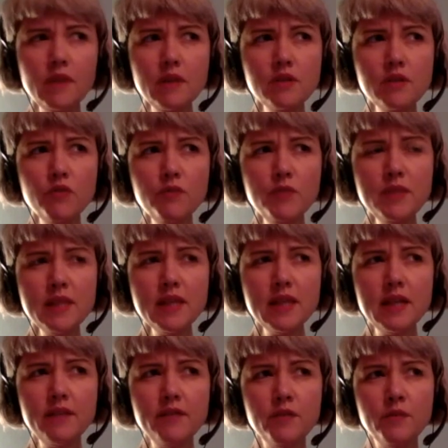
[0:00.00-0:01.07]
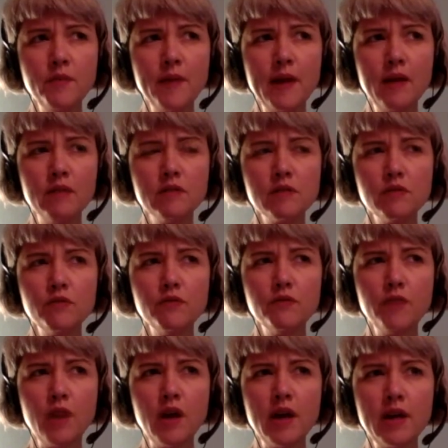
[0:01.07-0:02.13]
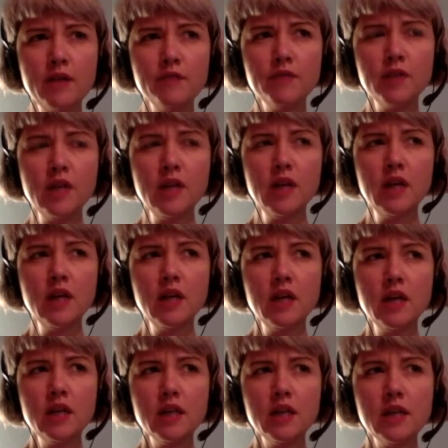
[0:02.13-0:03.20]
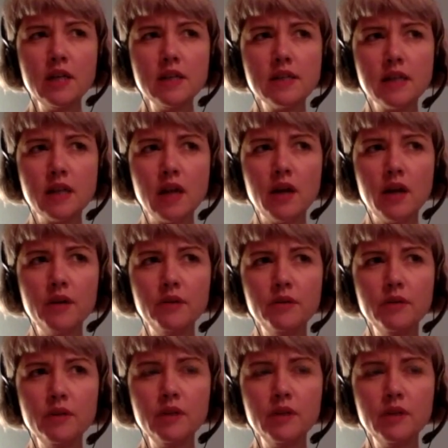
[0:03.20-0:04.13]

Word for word: sort of particularly from about sort of 5 years ago